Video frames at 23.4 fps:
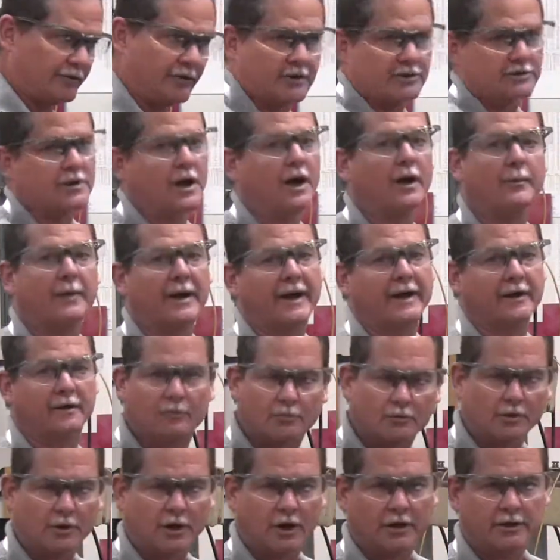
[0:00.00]
it does not matter.
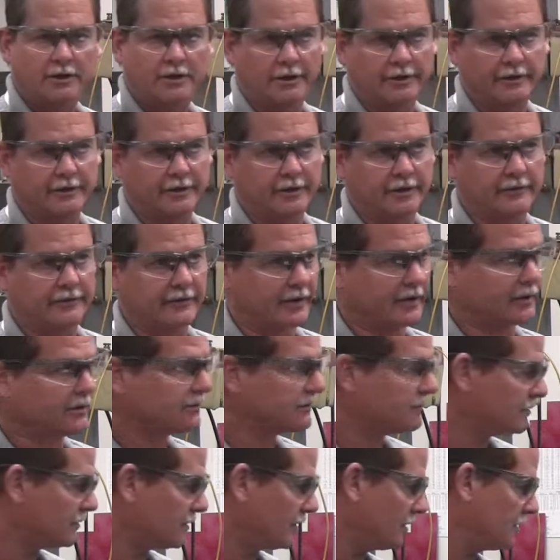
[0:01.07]
We're not cutting anything.
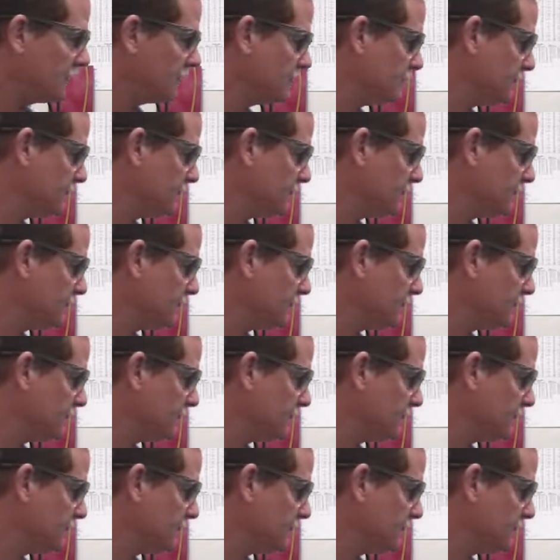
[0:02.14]
Okay.